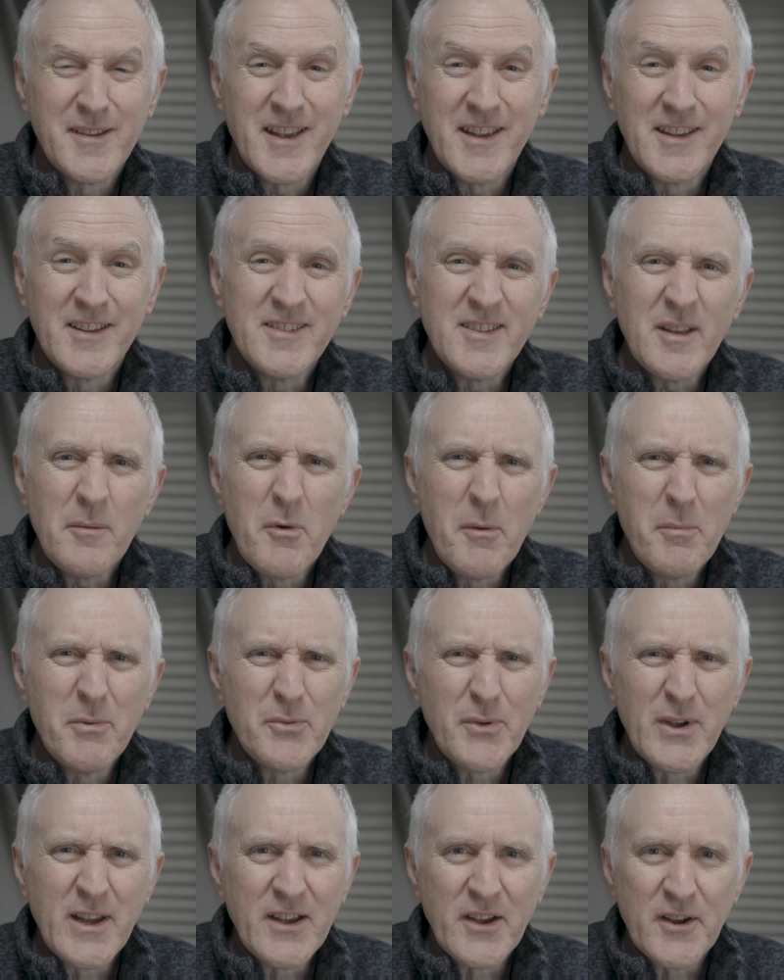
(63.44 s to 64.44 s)
takes somewhere
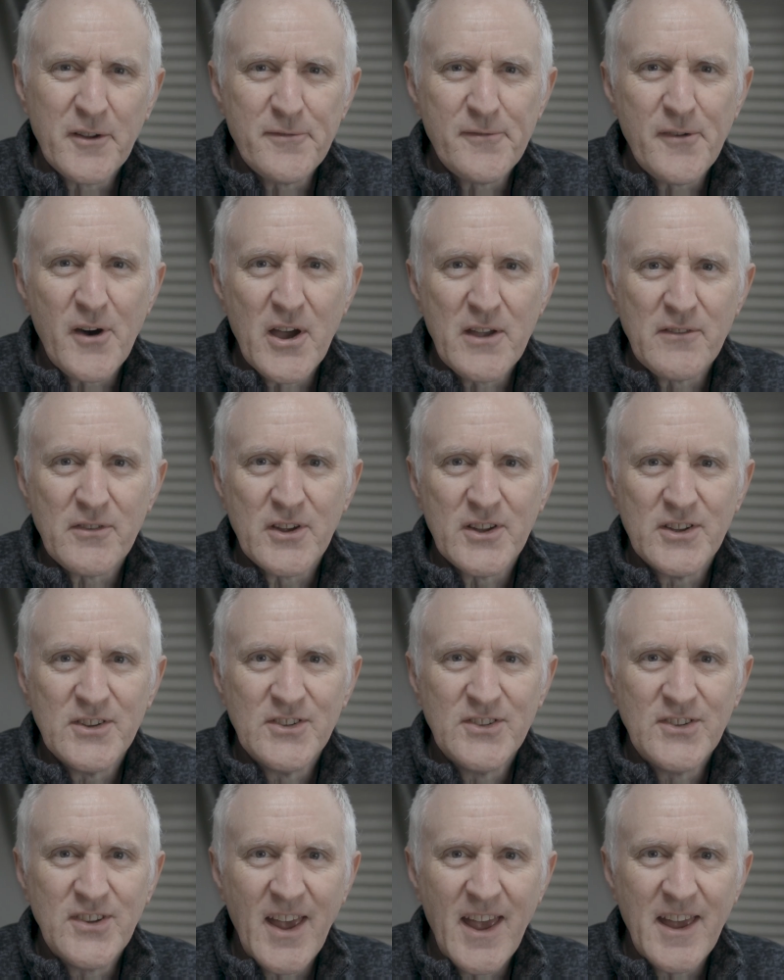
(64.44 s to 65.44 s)
between kind of 5
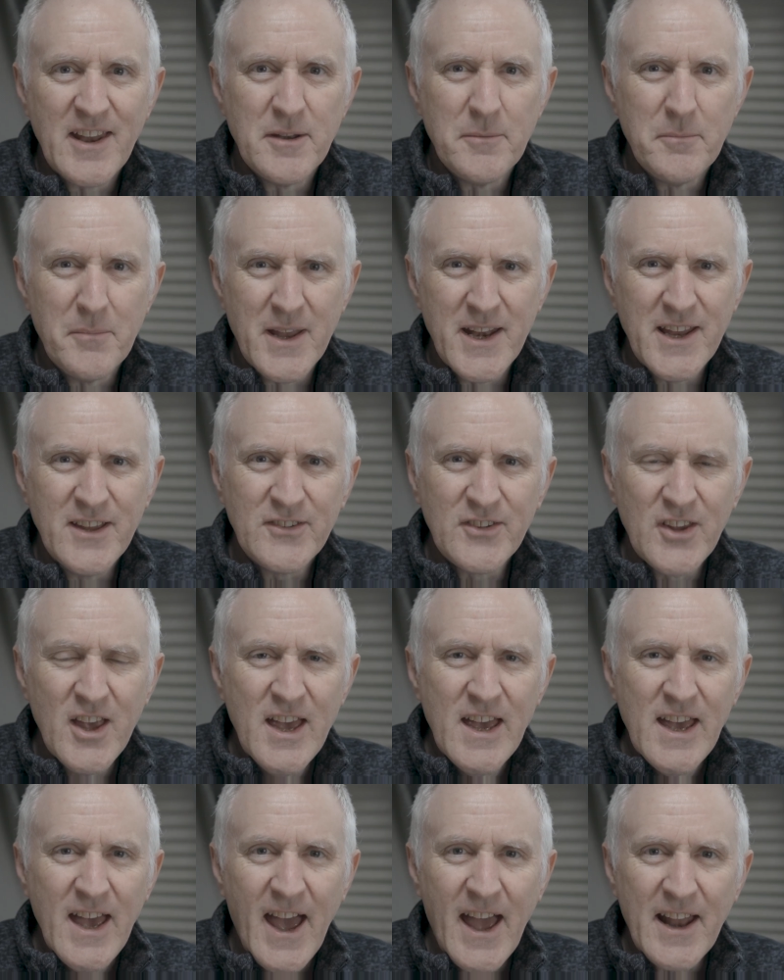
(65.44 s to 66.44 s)
and 10 minutes
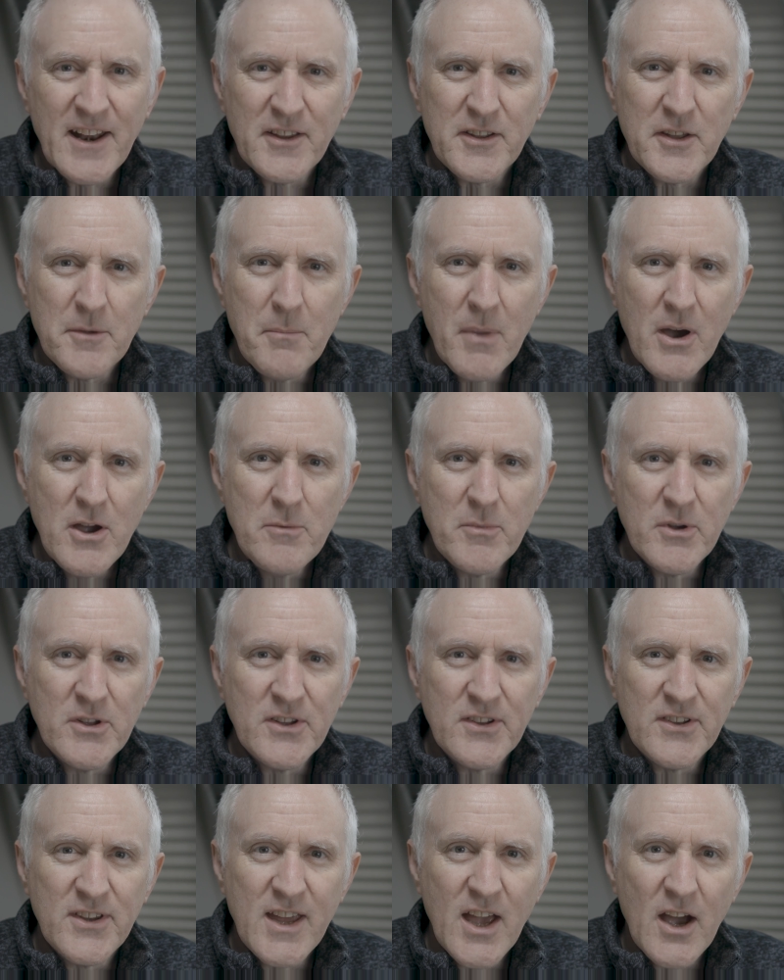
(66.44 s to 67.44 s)
and at the
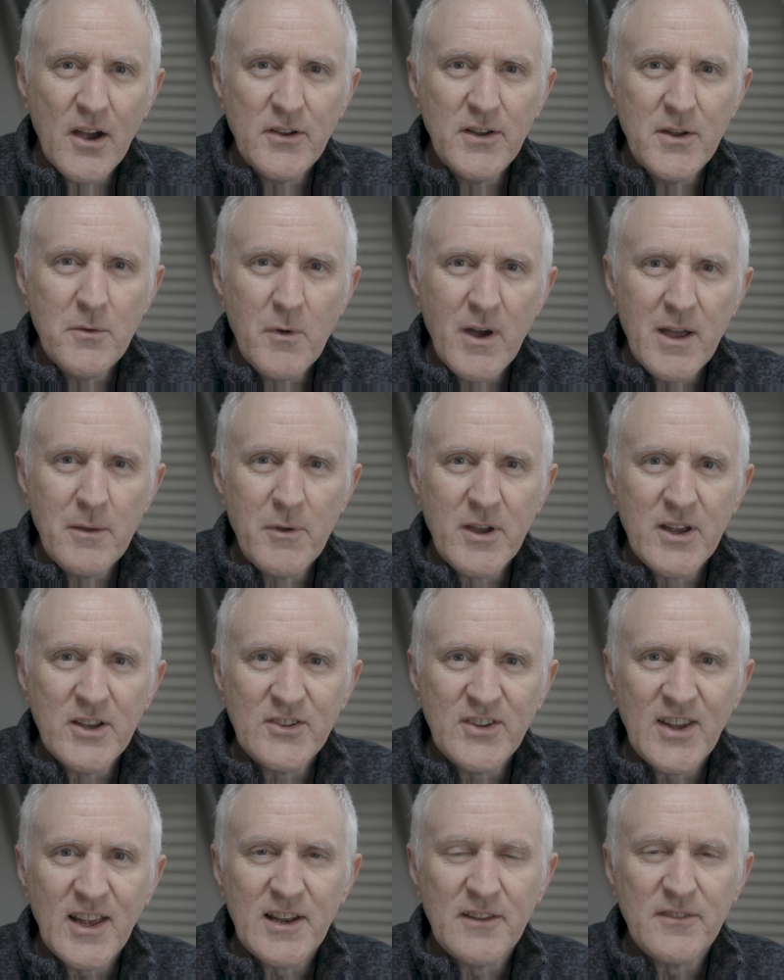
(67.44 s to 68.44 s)
moment the only way we
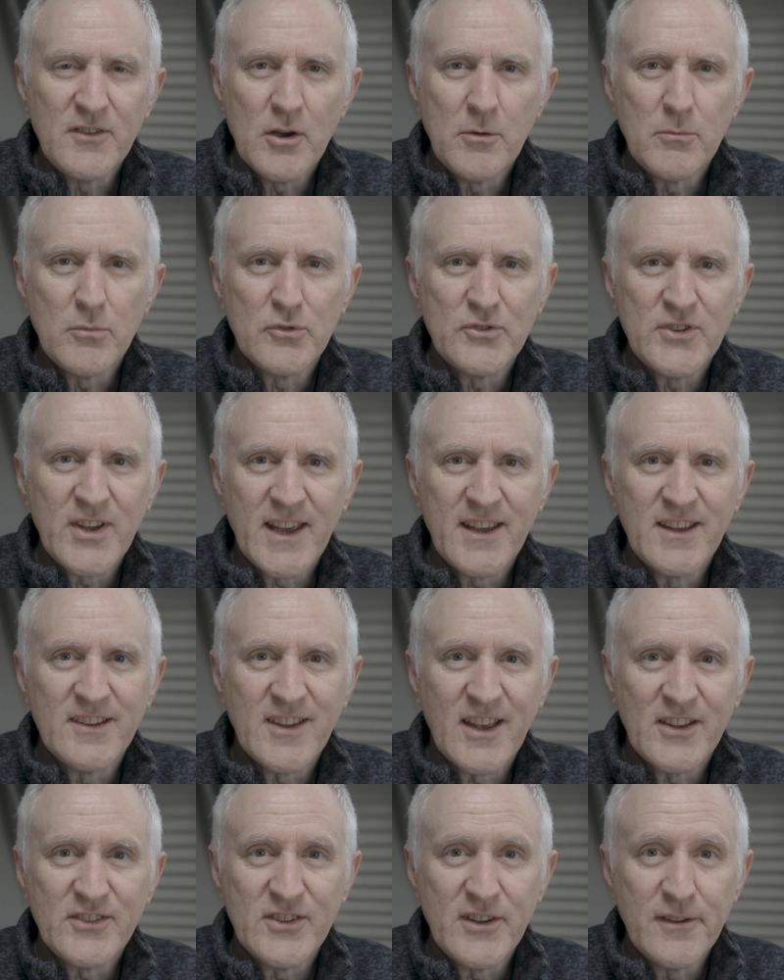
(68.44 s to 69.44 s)
can tell if the onboard tank
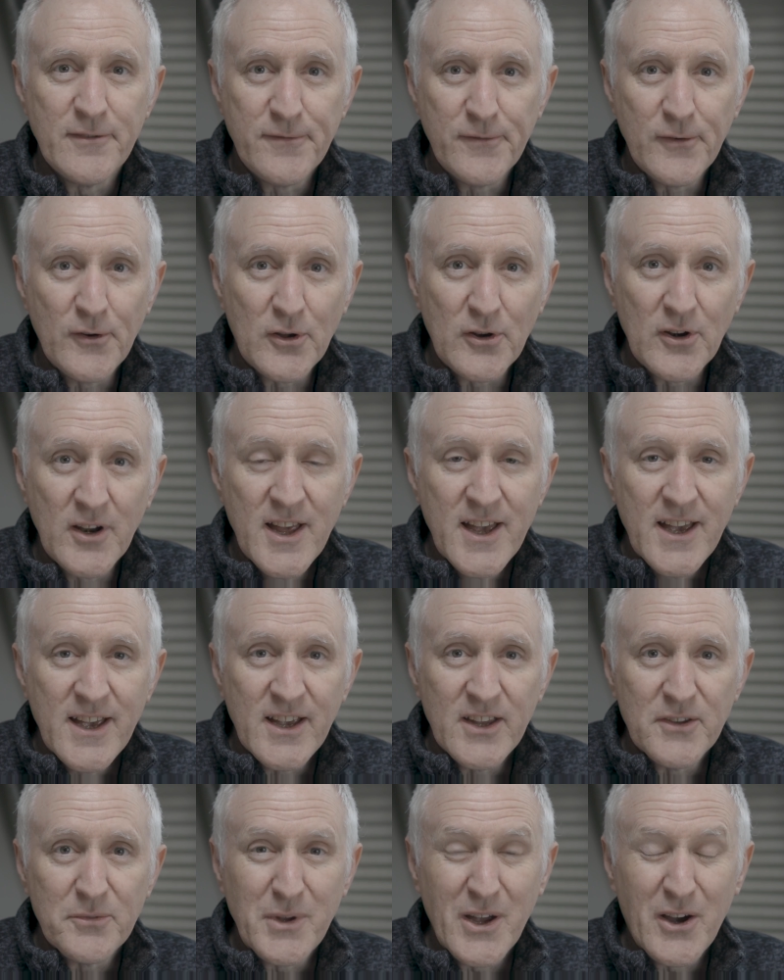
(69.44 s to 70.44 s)
is actually full
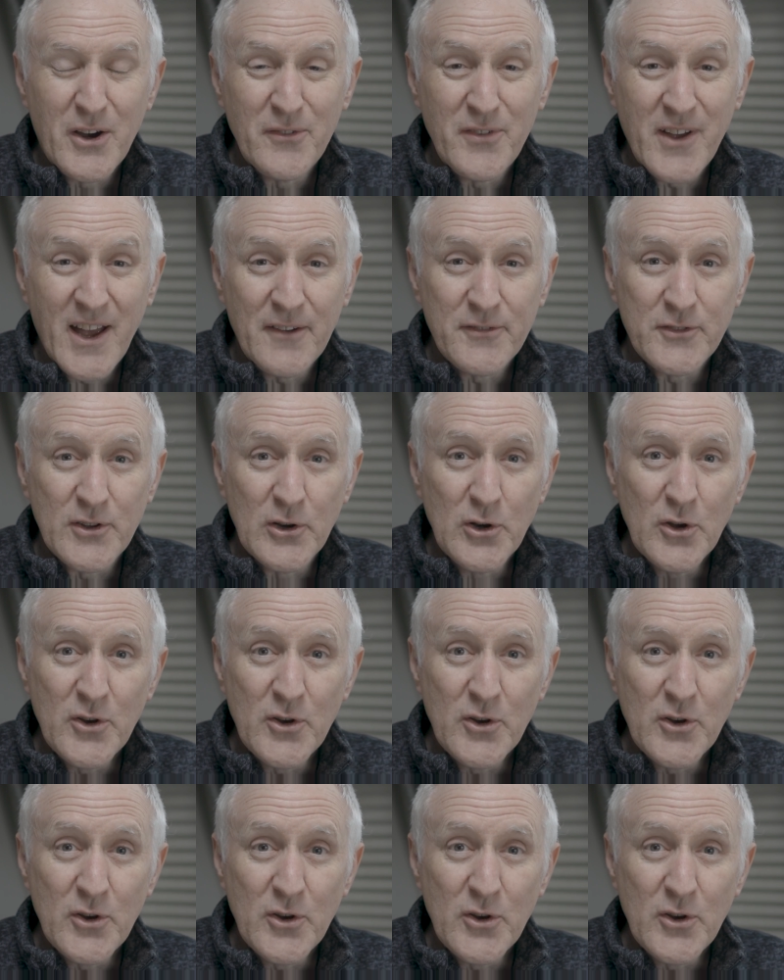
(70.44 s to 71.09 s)
is we either have to